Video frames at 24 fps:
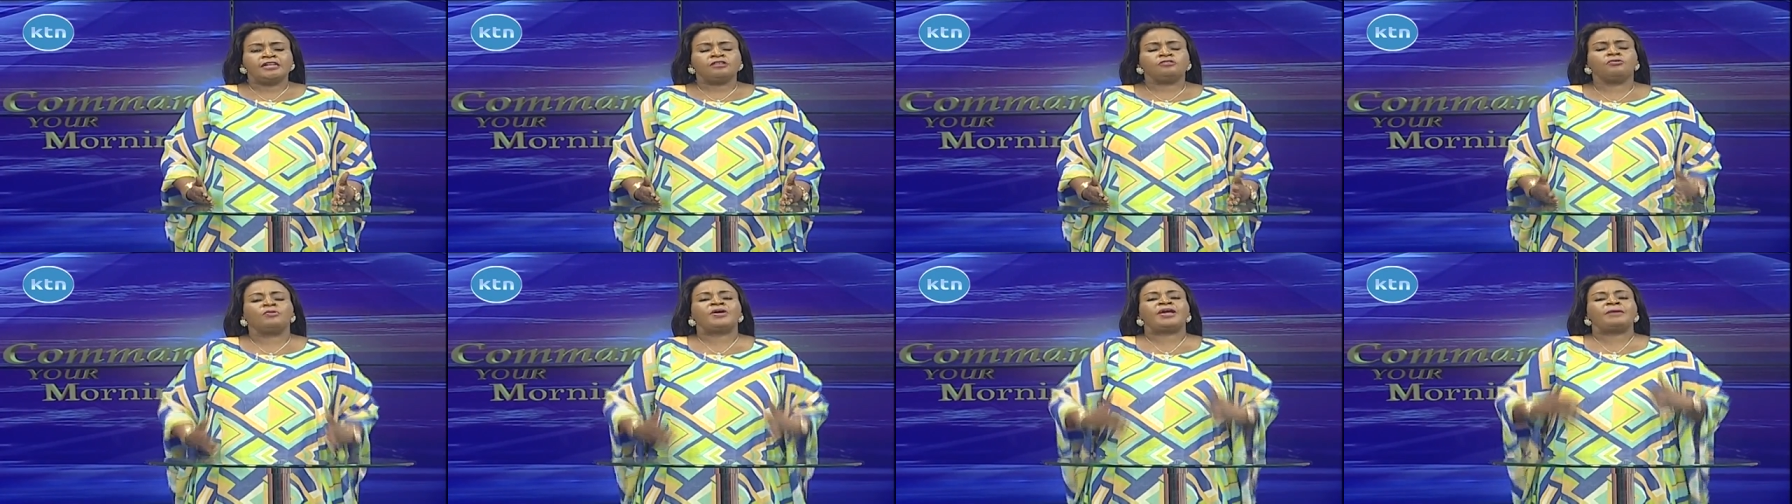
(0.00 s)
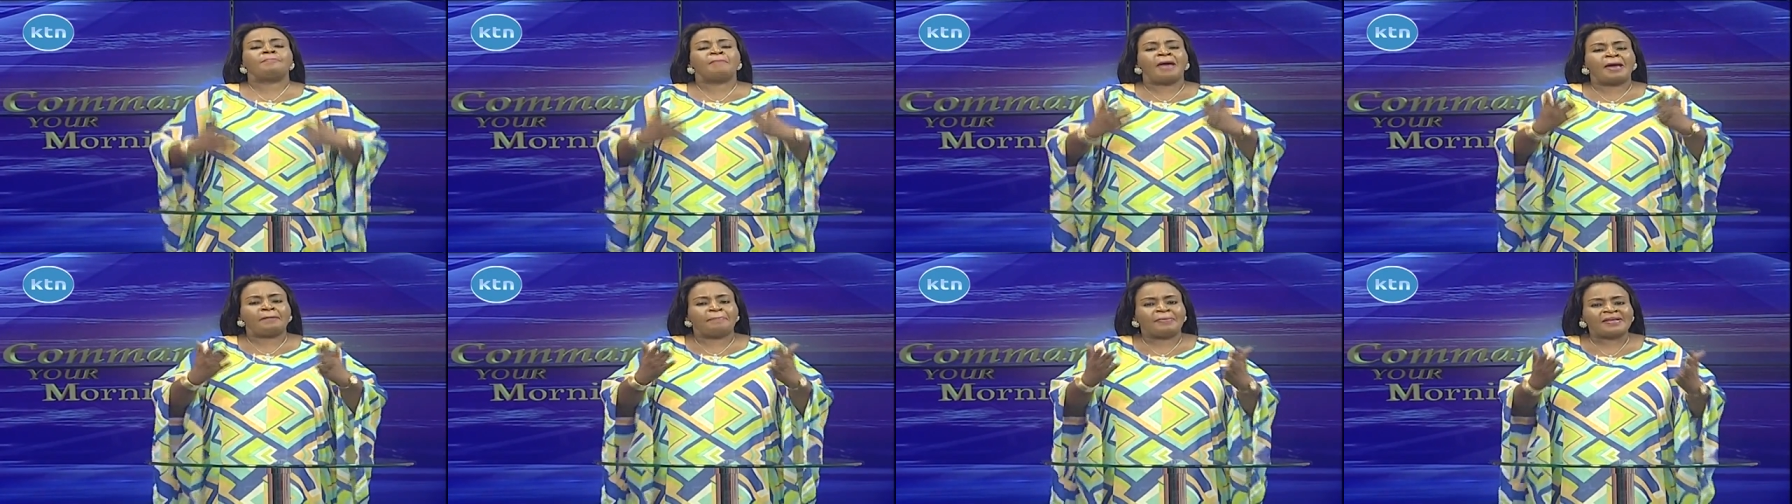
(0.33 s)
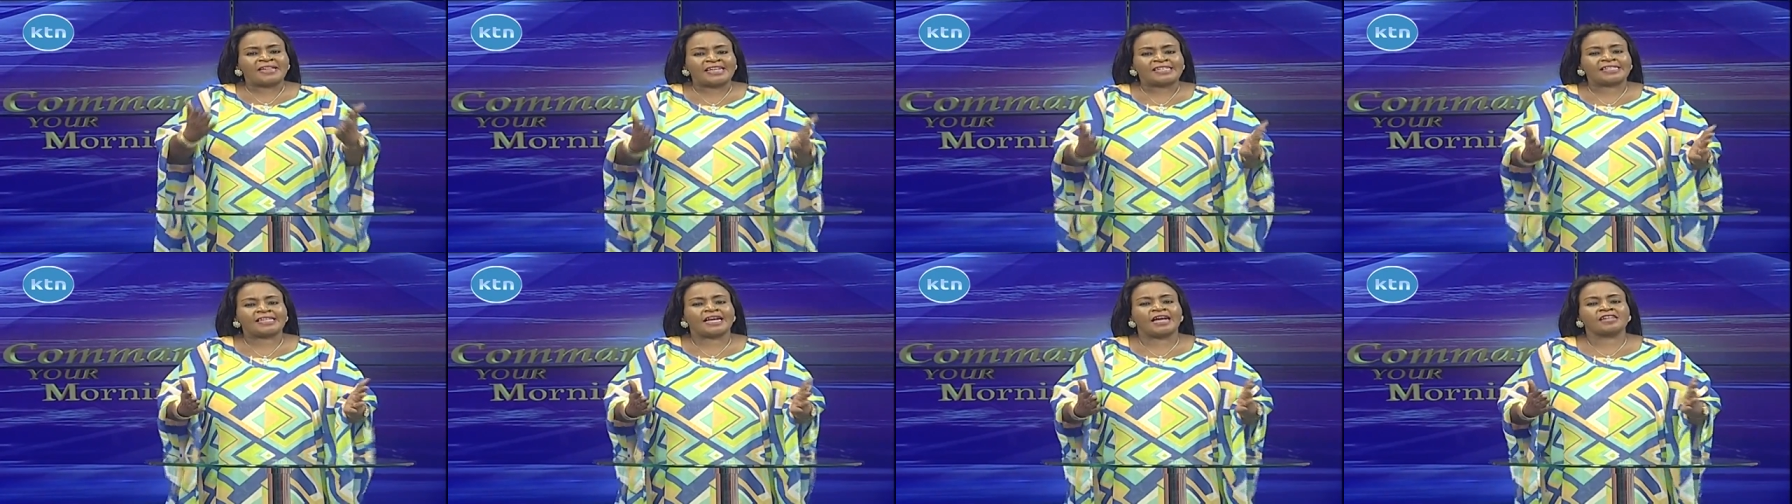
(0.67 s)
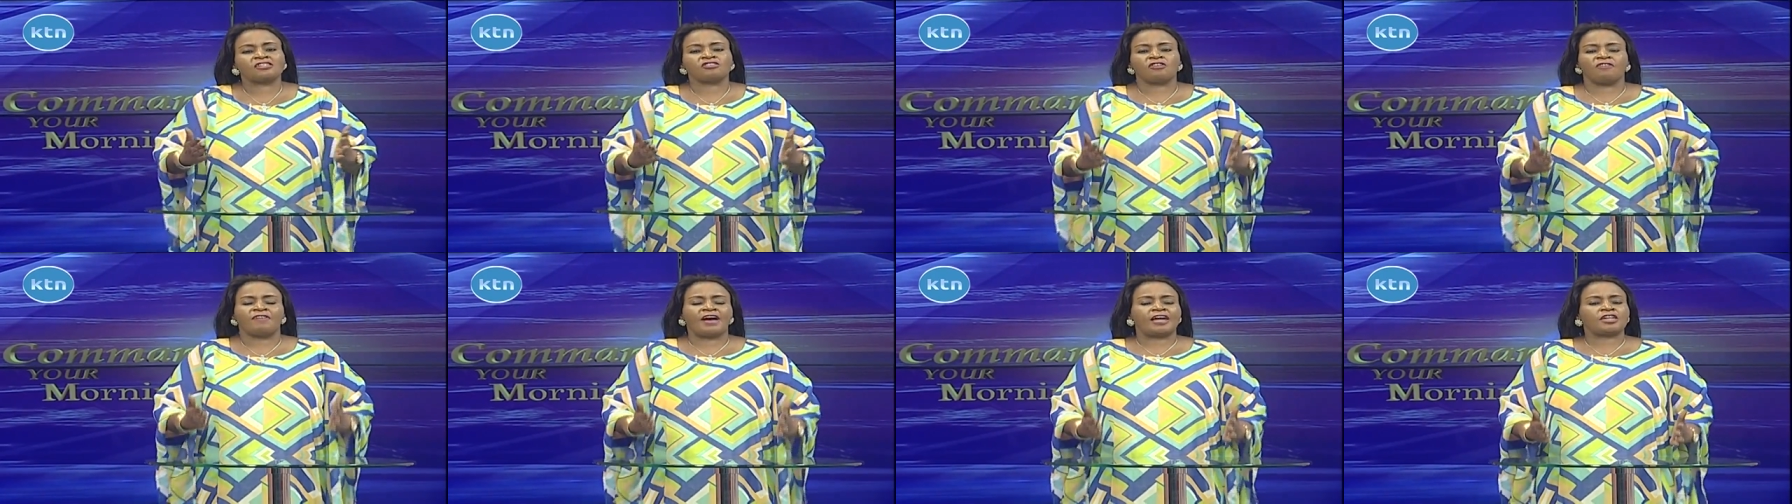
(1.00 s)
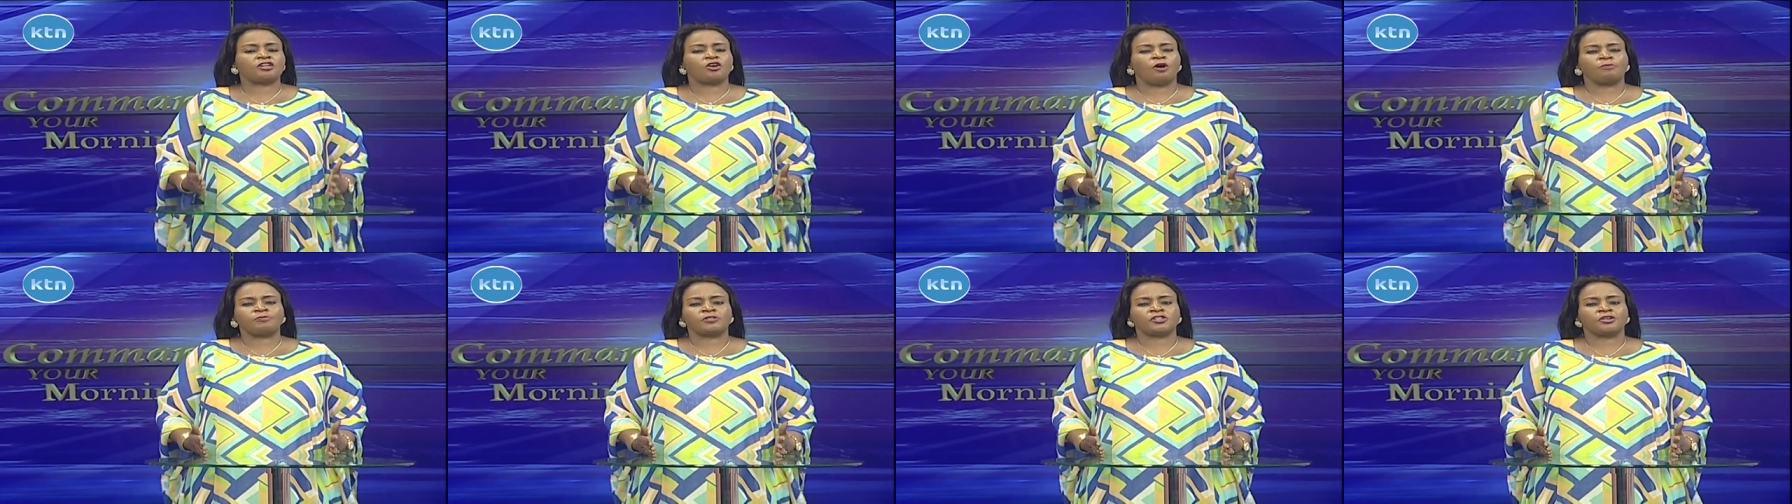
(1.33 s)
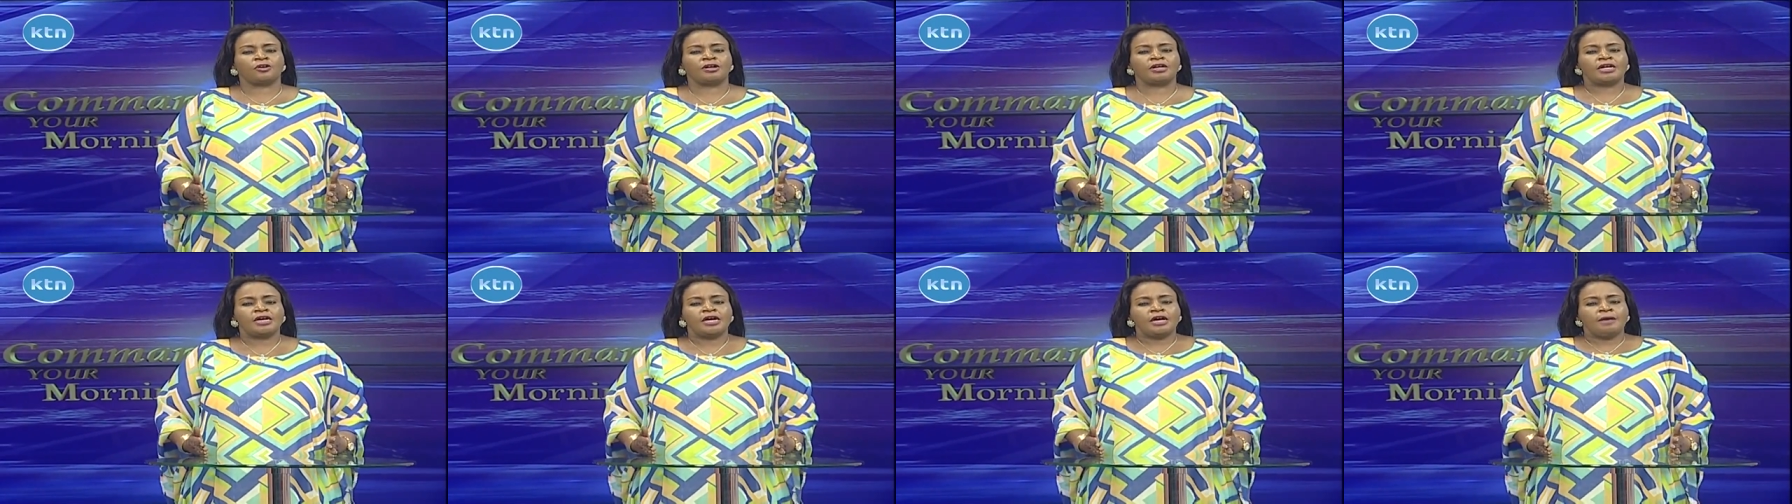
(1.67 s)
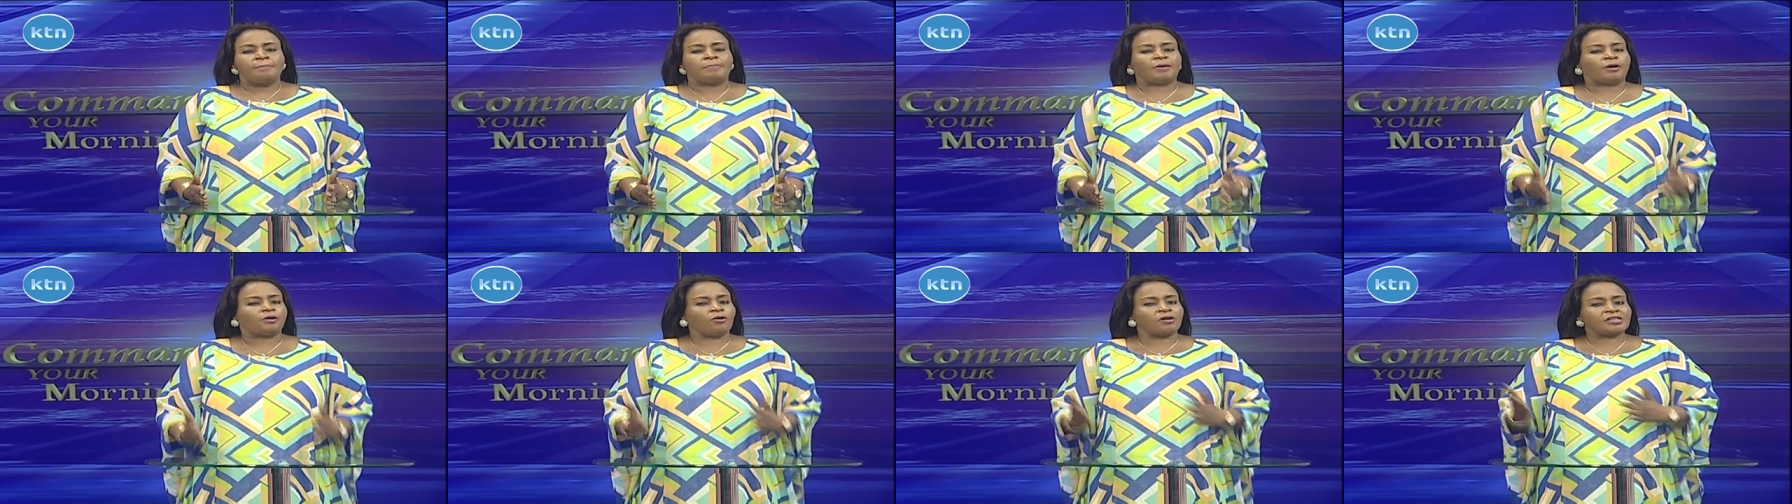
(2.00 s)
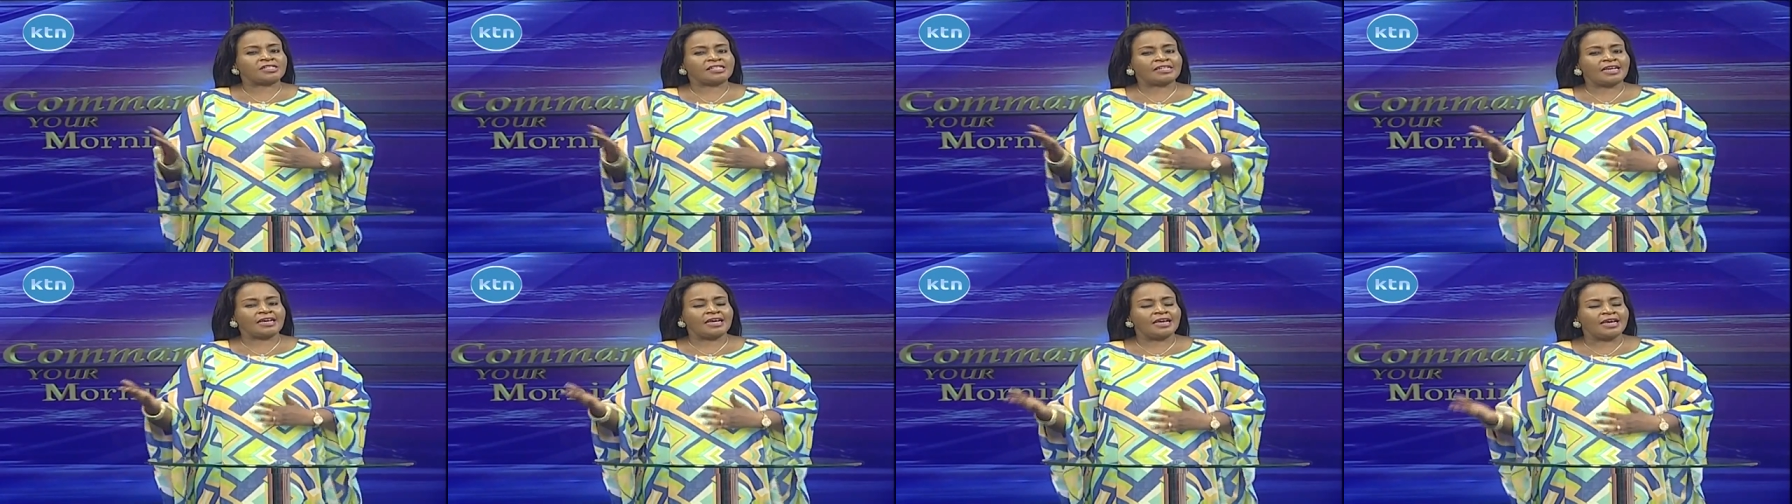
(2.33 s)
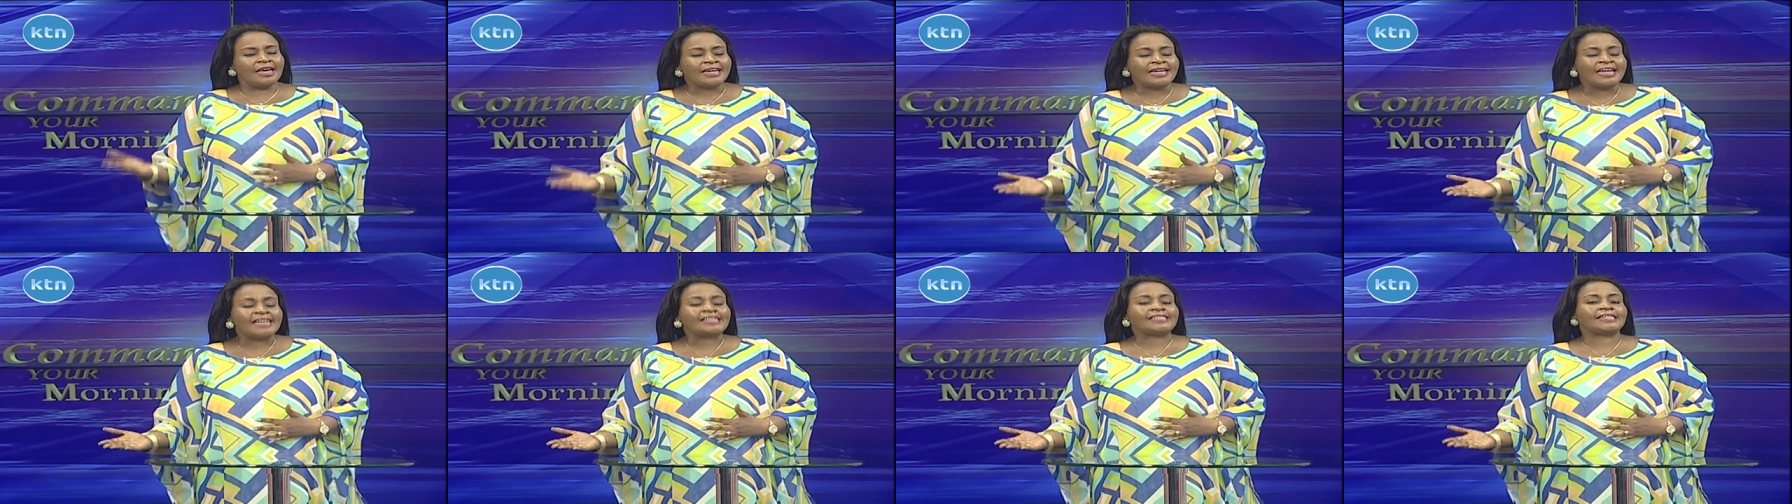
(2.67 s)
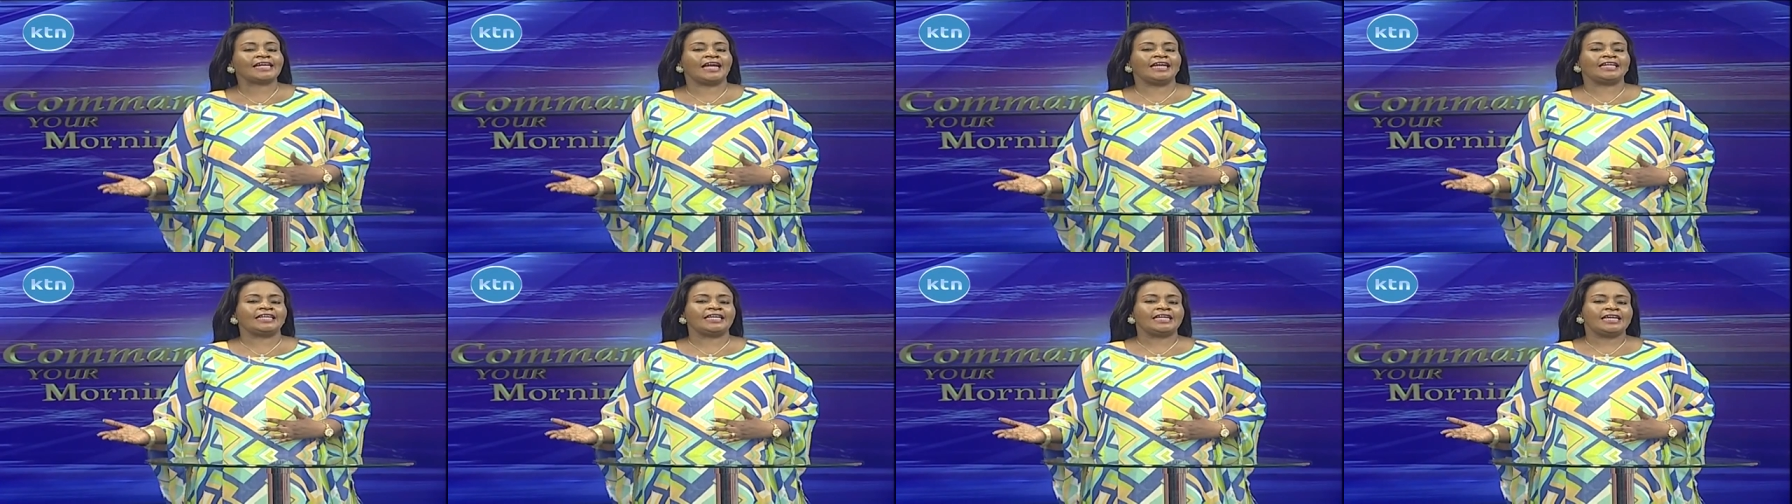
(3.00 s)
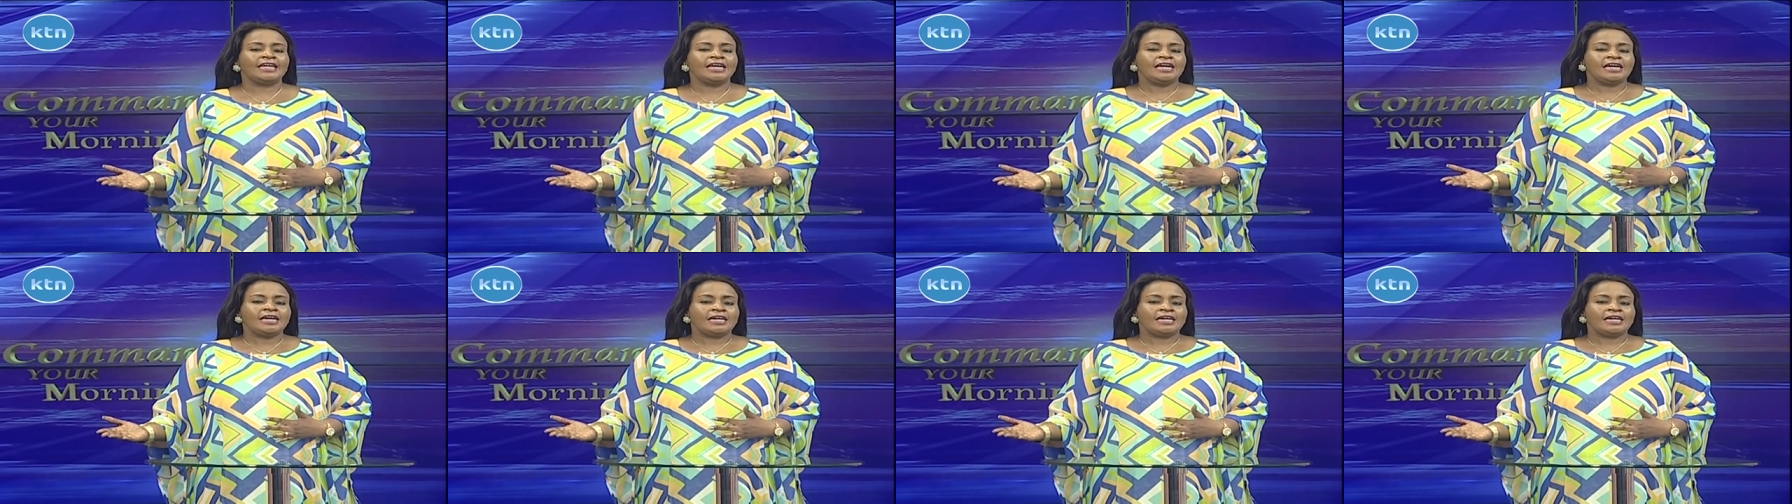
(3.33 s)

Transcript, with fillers: We may be the sons of adoption because initially